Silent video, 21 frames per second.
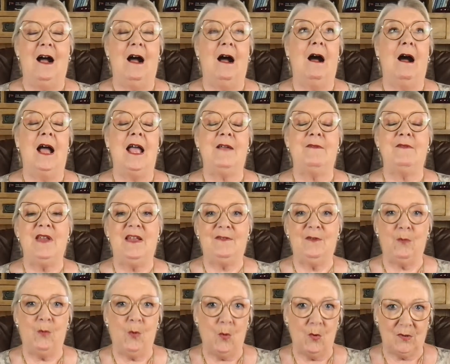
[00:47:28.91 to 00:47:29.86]
I have never
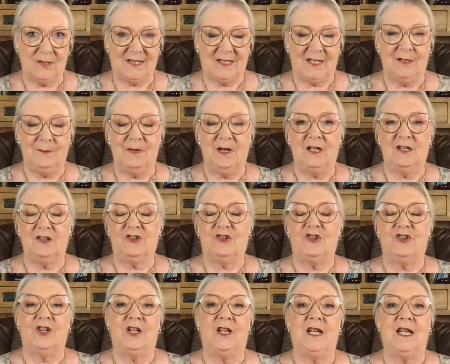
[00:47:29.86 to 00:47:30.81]
walked so
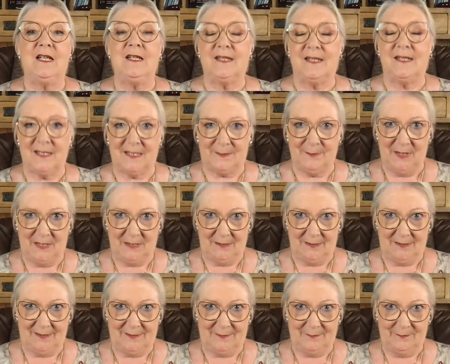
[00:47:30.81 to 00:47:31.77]
much in 6
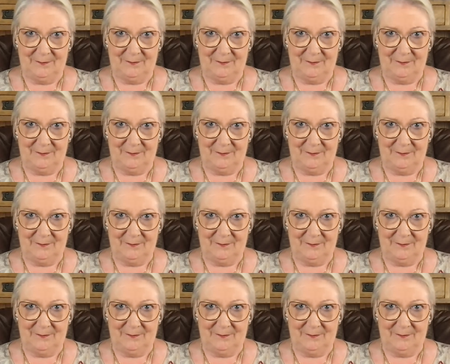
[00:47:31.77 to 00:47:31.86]
months.